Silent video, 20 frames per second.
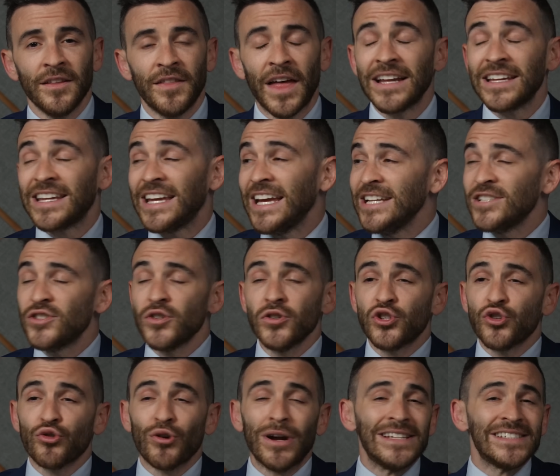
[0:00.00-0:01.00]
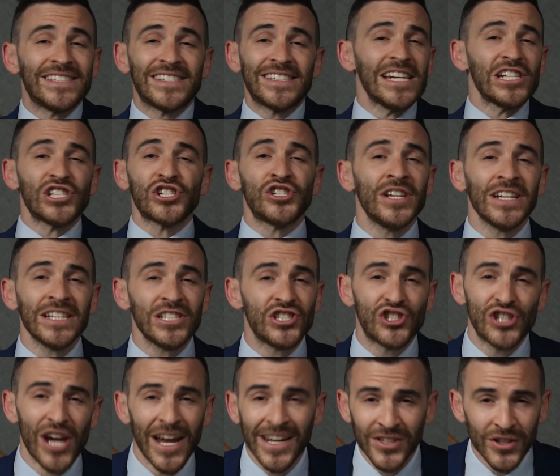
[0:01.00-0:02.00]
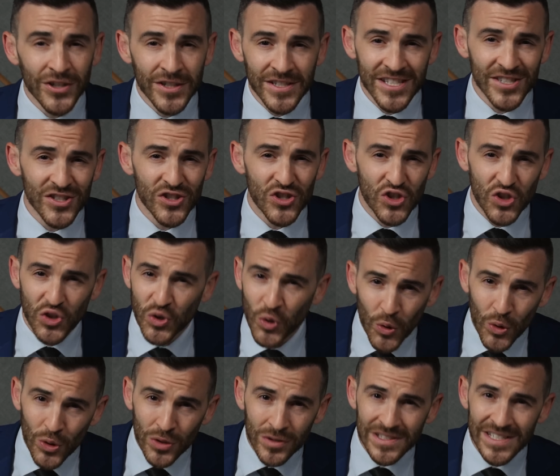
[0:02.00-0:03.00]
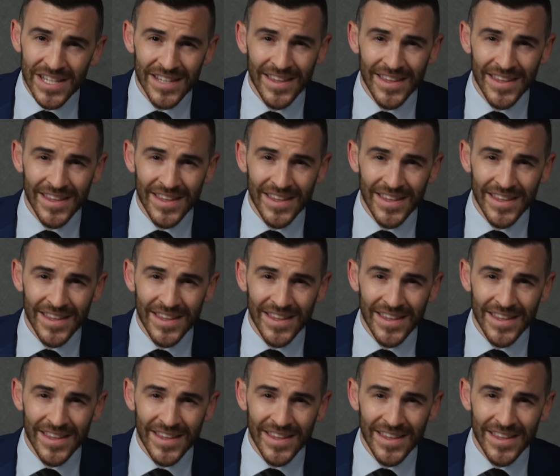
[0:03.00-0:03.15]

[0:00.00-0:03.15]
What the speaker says: That kids are transitioning genders in schools,